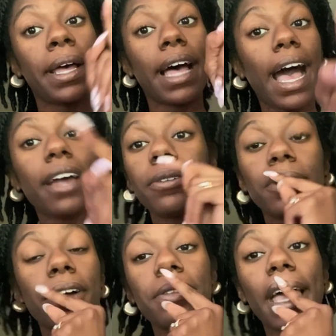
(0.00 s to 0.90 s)
I don't
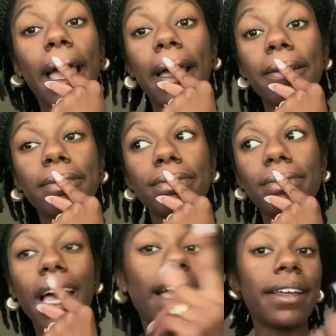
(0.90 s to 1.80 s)
know that.
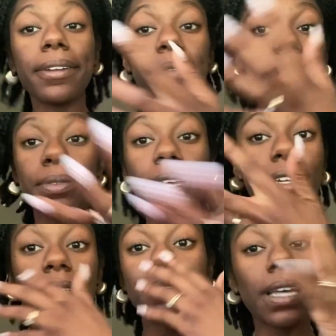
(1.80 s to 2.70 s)
I don't know none
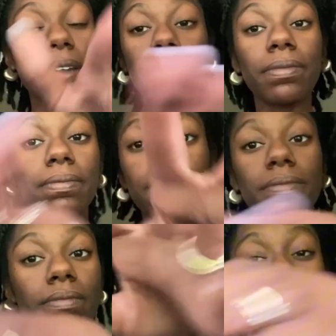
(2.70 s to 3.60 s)
of, I
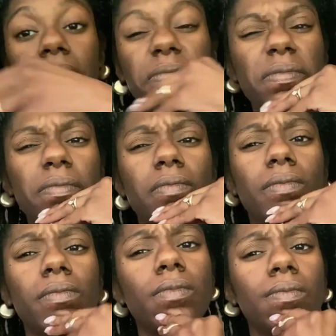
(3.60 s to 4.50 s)
don't,
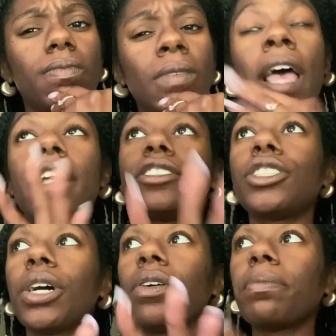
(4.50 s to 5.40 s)

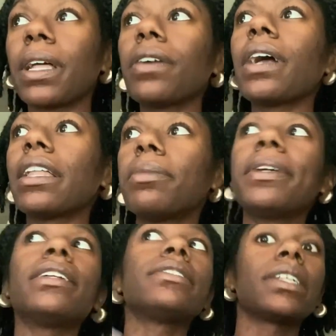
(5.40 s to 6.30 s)
So I'm like, okay, let me
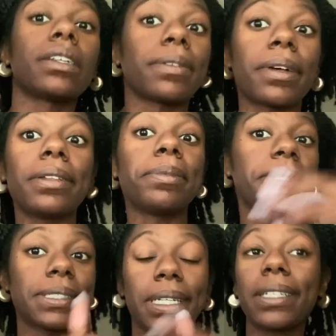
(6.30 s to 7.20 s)
get to studying. Okay, let me get
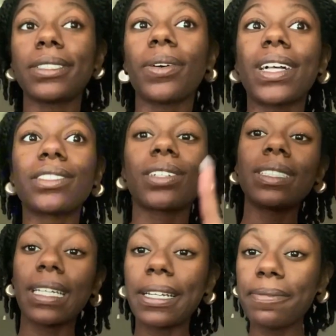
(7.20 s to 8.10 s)
to studying. So I start
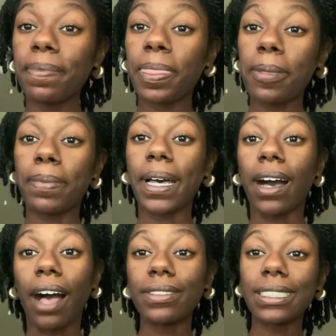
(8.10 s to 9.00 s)
studying, but
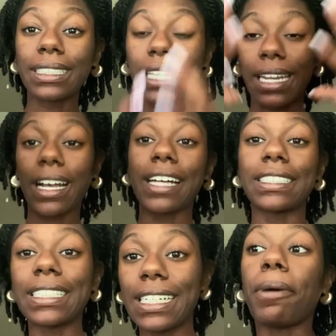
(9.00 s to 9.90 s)
obviously it's a lot of
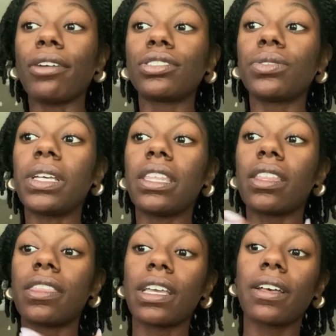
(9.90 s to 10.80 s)
content. Also in the
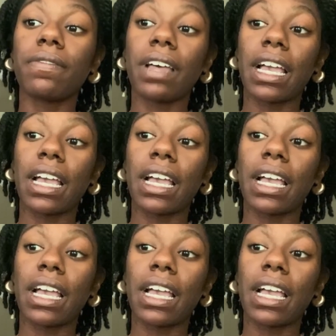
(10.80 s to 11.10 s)
thick of